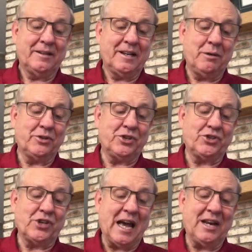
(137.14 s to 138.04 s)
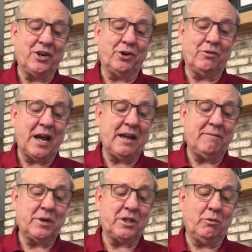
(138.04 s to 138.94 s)
He was assigned a
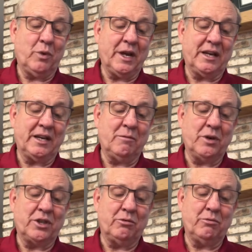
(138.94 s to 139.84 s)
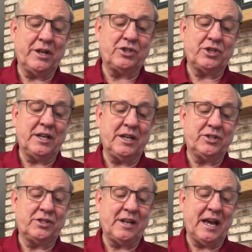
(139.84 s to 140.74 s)
grave with the wicked and with the rich in
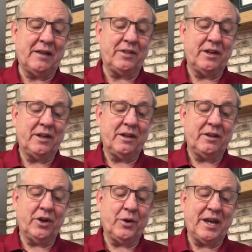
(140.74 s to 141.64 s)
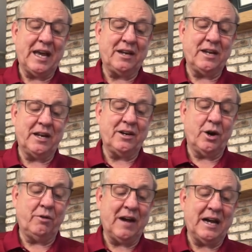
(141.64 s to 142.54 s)
his death, though he had done
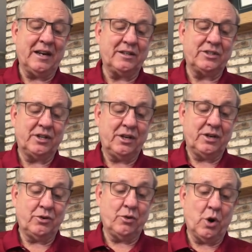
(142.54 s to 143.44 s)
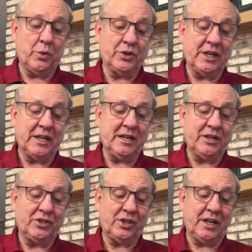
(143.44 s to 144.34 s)
no violence, nor was any
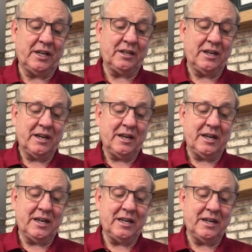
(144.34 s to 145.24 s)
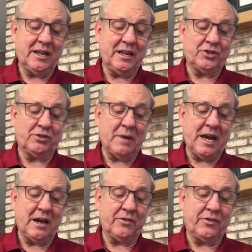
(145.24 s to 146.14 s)
deceit in his
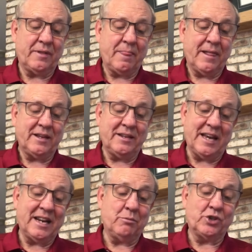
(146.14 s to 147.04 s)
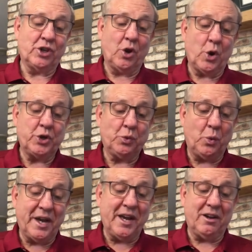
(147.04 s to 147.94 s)
mouth. Yet it was the Lord's
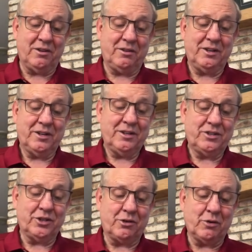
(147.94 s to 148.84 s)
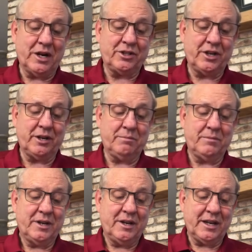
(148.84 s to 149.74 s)
will to crush him
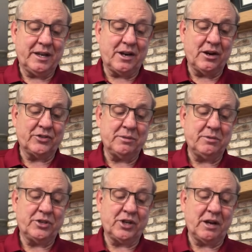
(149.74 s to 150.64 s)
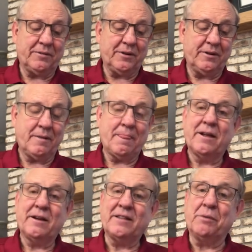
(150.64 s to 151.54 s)
and cause him to suffer.
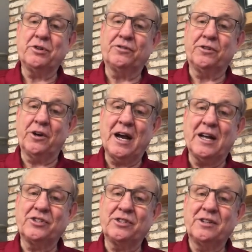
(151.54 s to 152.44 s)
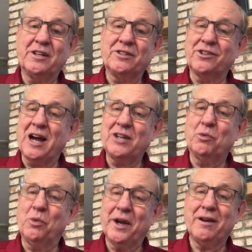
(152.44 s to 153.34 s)
That was for us. It's God's
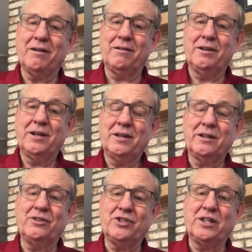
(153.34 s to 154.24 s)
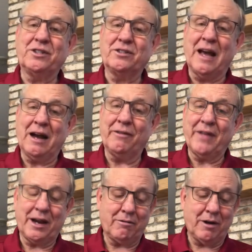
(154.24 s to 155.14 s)
will that Jesus died on
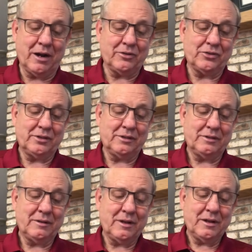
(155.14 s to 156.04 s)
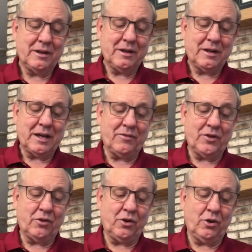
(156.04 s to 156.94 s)
that cross. And
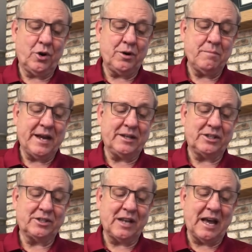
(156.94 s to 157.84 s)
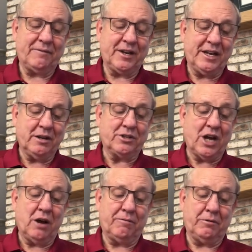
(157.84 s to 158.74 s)
though the Lord makes his life a guilt
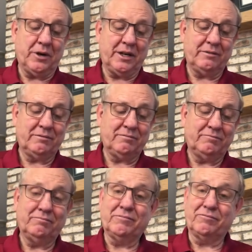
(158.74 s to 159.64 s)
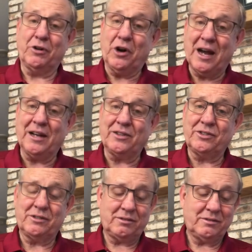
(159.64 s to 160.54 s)
offering for
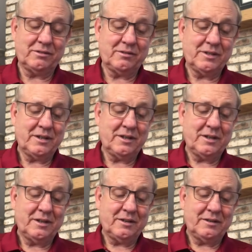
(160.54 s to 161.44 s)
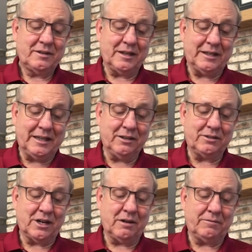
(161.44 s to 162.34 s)
us, a
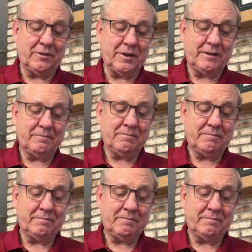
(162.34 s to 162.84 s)
guilt offering,